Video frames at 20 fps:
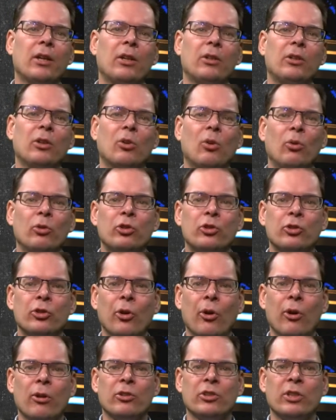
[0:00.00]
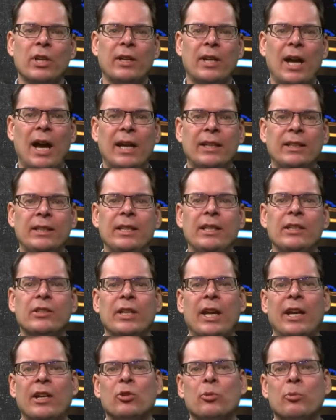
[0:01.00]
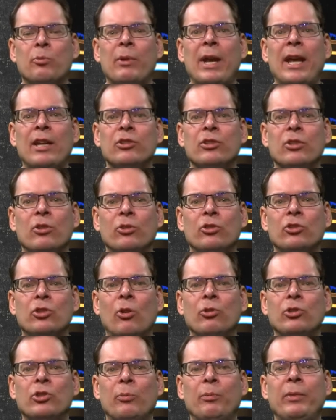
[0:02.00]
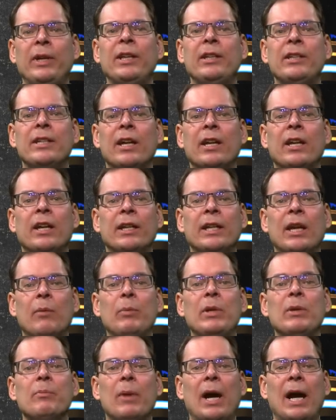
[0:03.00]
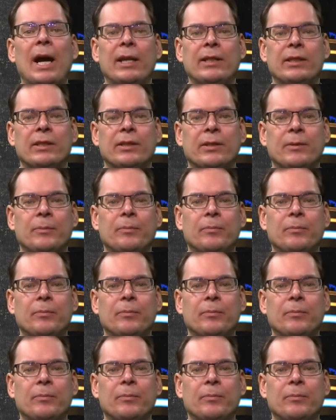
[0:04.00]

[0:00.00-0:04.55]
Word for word: The concerns and ideas expressed on social media can be mined.